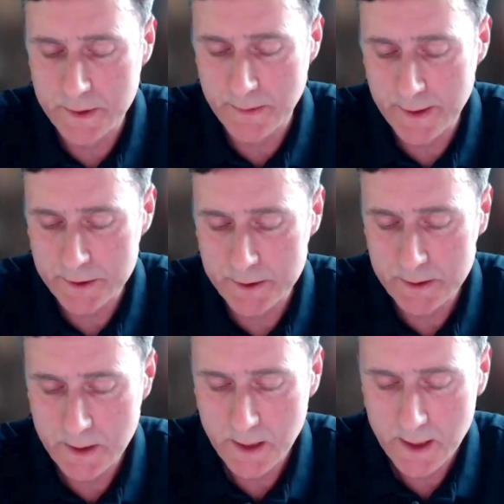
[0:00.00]

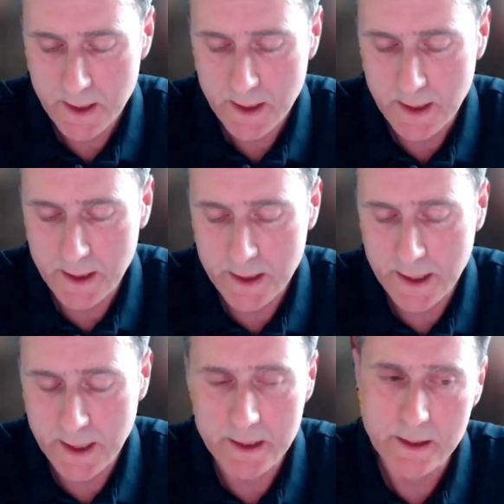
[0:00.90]
direction. And
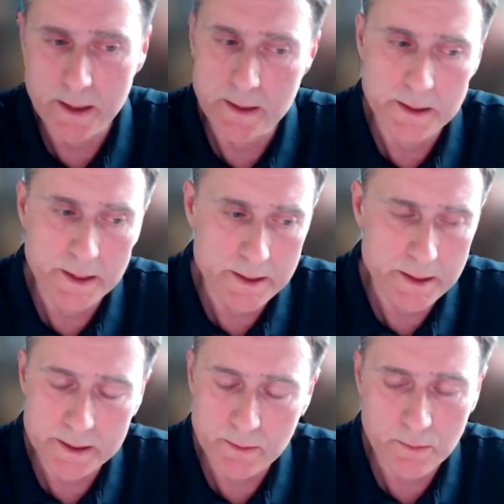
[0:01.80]
again,
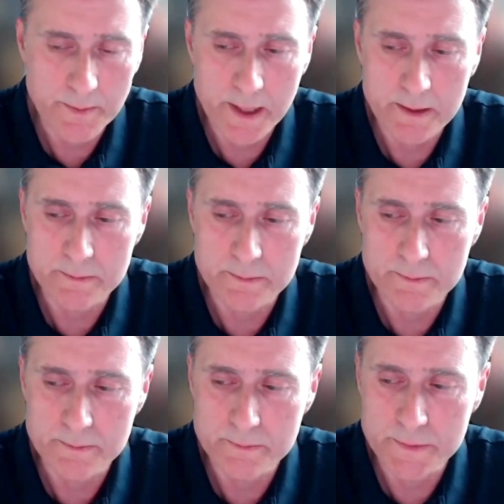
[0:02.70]
it's all about
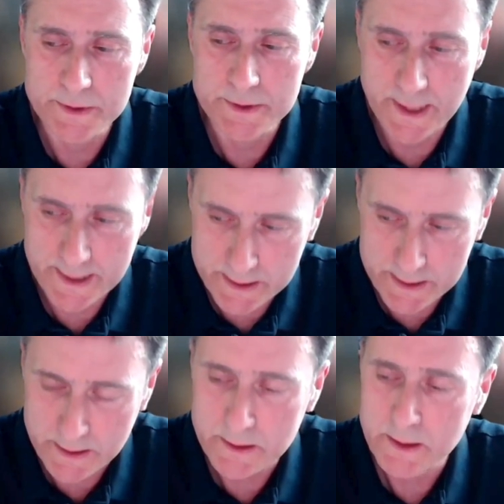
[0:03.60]

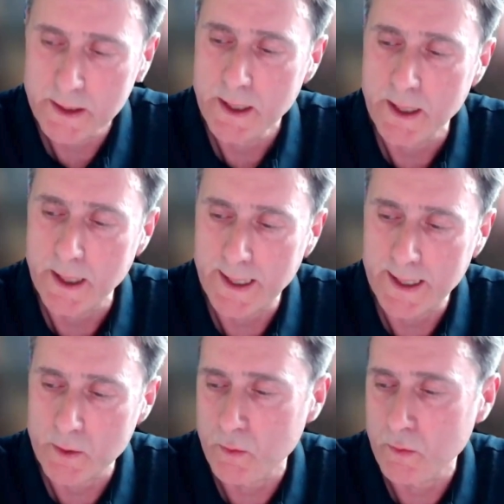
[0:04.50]
data
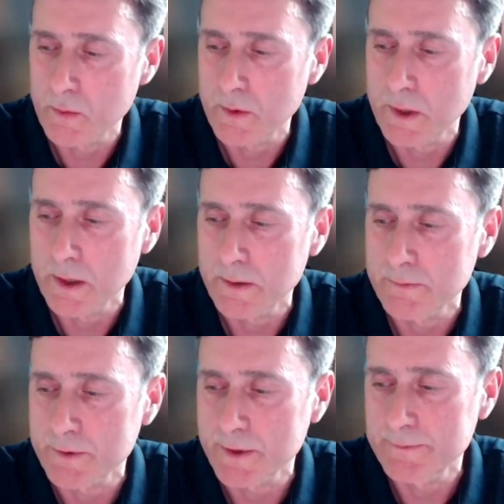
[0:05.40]
and/or
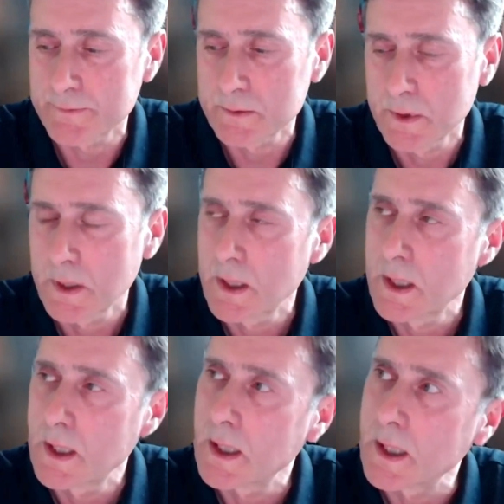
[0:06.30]
retrieval.
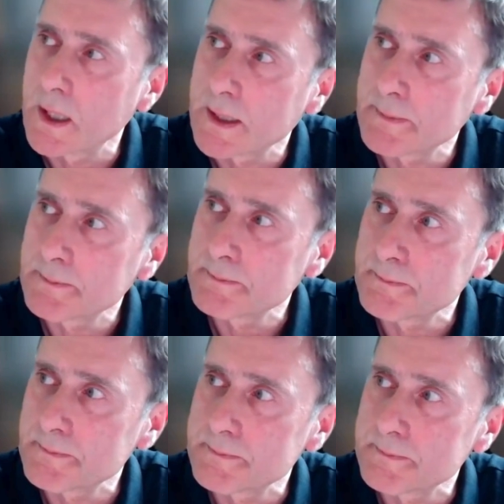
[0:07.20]

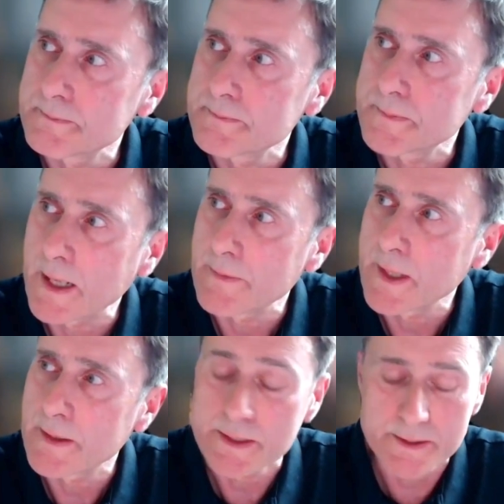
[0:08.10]
And
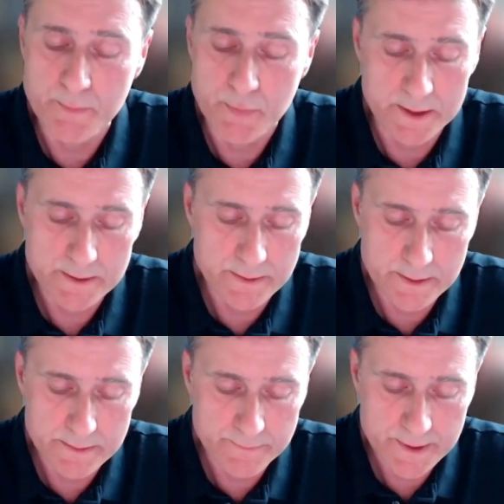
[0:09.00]
then there's, as
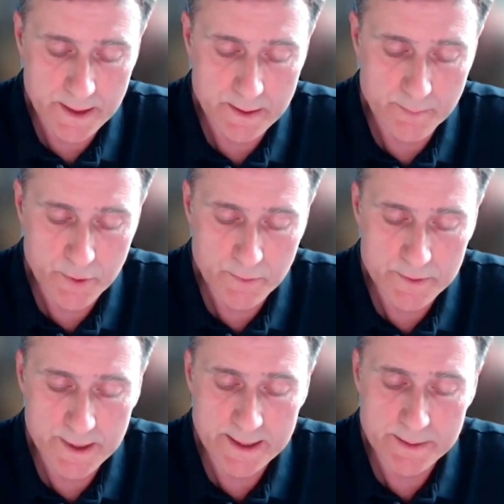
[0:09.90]
we said, the
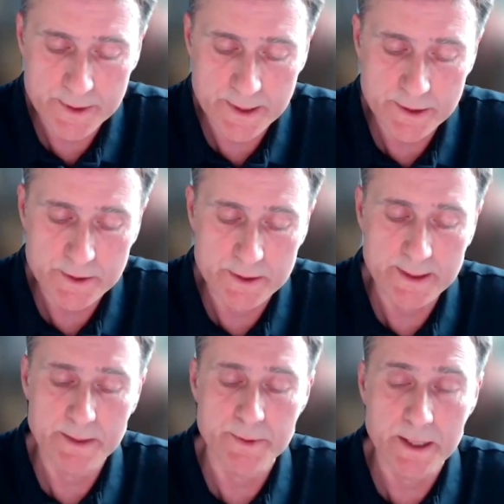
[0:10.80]
pure data protection.
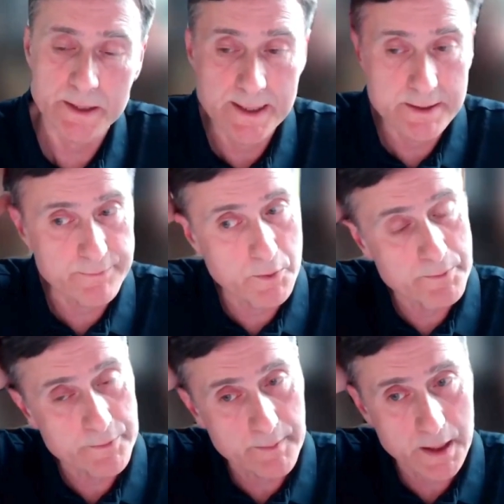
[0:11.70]
Data protection is a
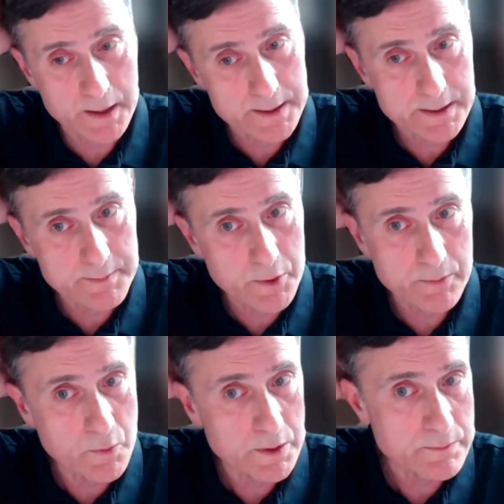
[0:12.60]
form of compliance in the
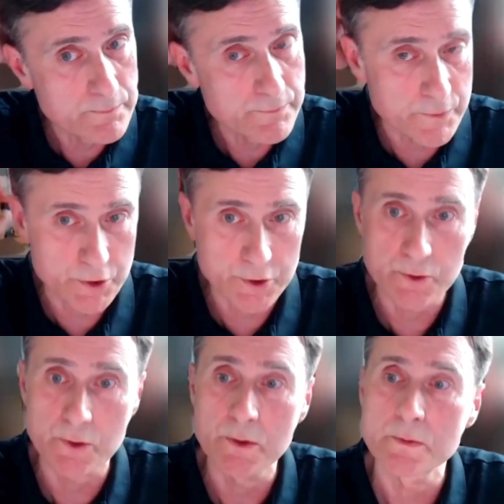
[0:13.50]
modern world, for
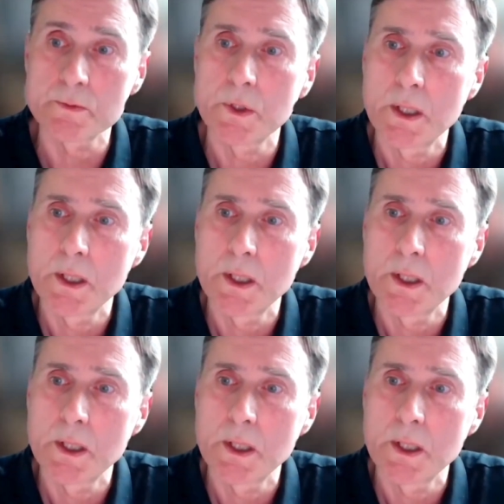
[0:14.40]
sure.